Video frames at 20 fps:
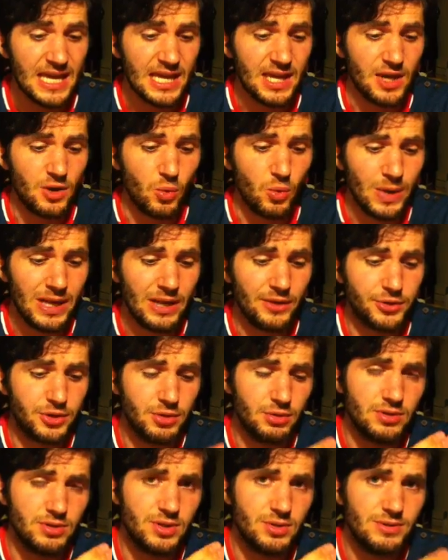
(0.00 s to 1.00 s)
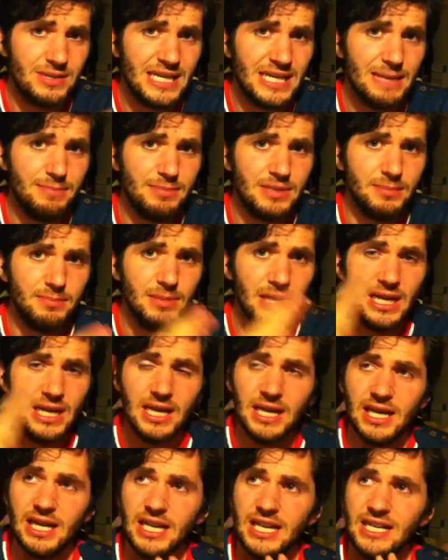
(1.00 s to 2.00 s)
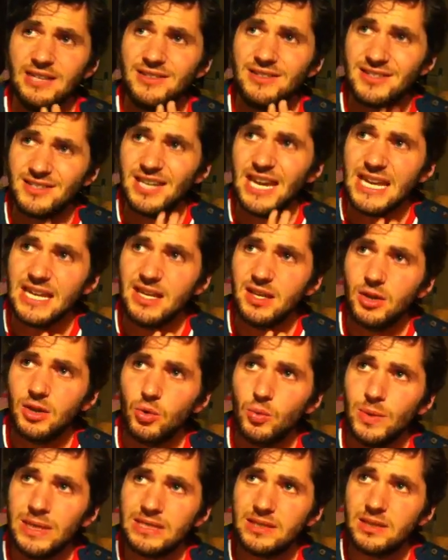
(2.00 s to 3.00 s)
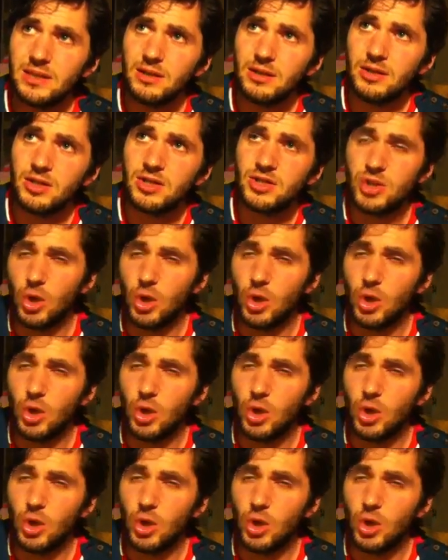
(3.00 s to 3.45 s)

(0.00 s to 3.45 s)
to keep them in sync with the